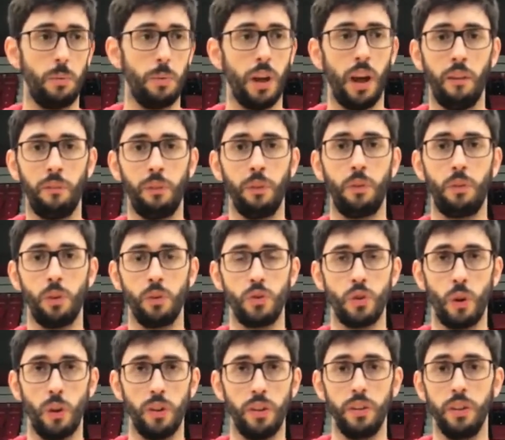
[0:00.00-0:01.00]
We have to
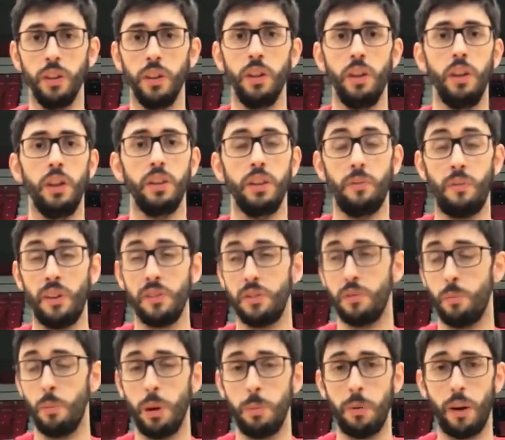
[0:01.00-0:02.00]
control the
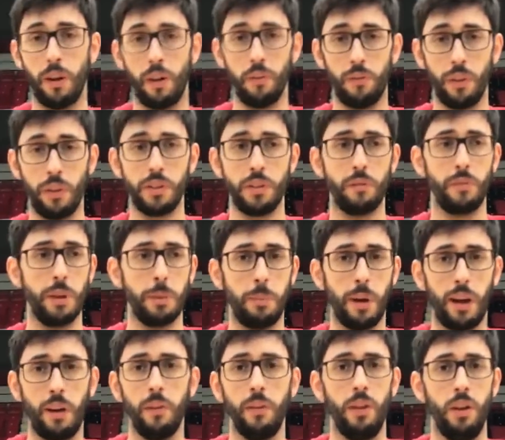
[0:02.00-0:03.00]
offensive
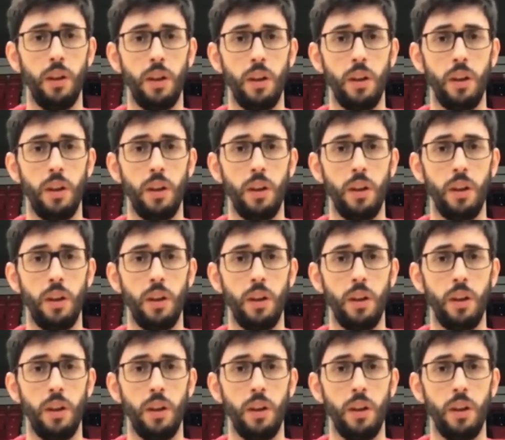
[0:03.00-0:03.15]
rebound,